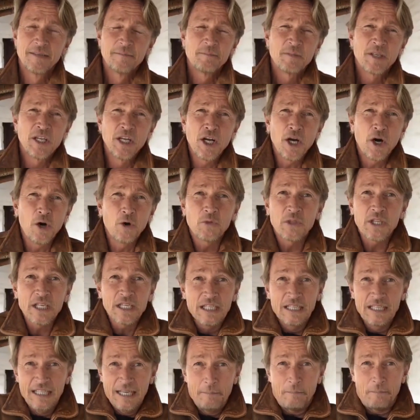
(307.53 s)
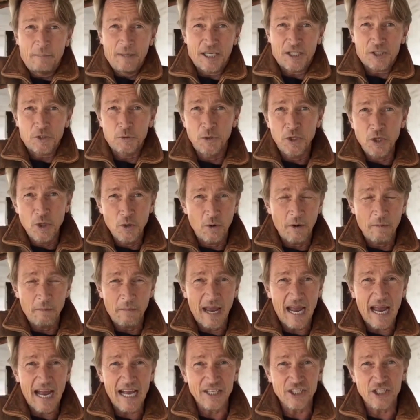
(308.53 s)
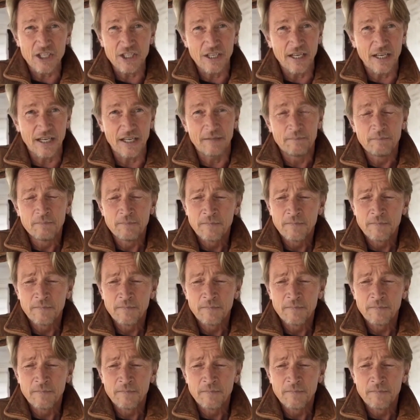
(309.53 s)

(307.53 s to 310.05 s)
You know, the Olympics, when you imagine a